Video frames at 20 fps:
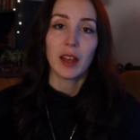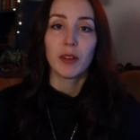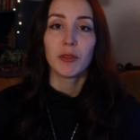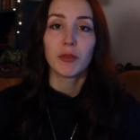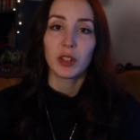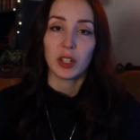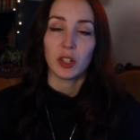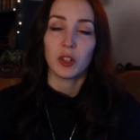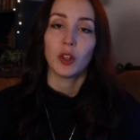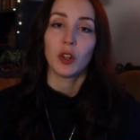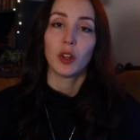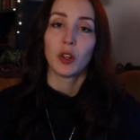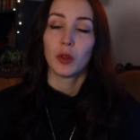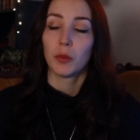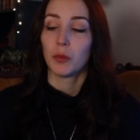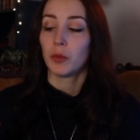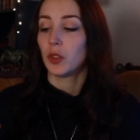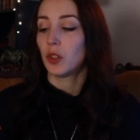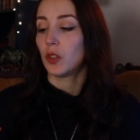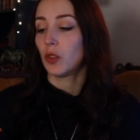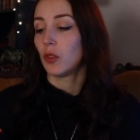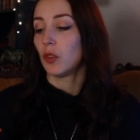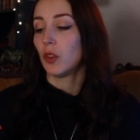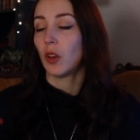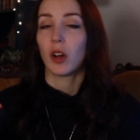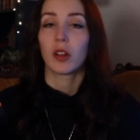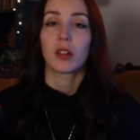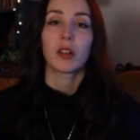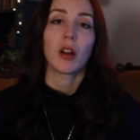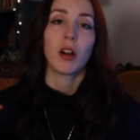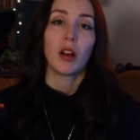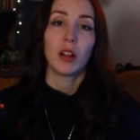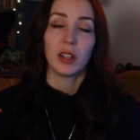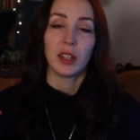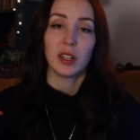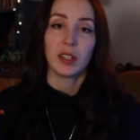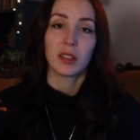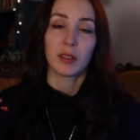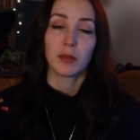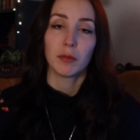every term to not call
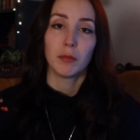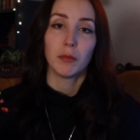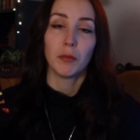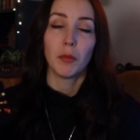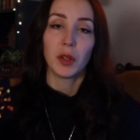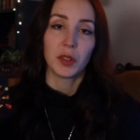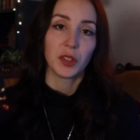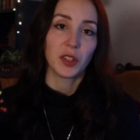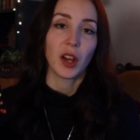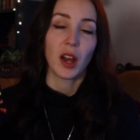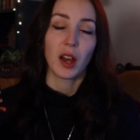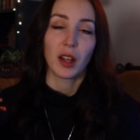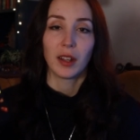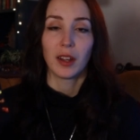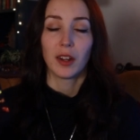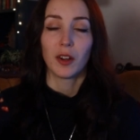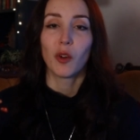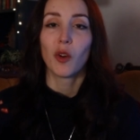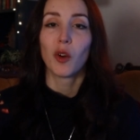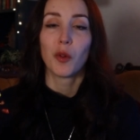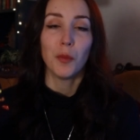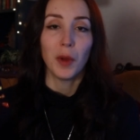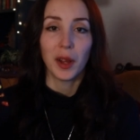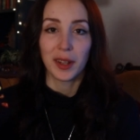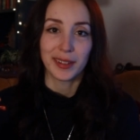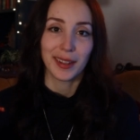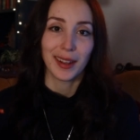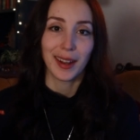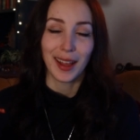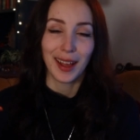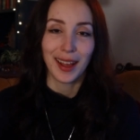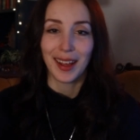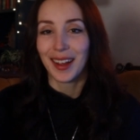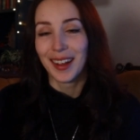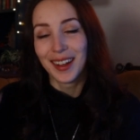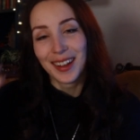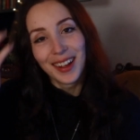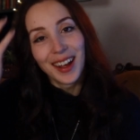it mandala or mandala.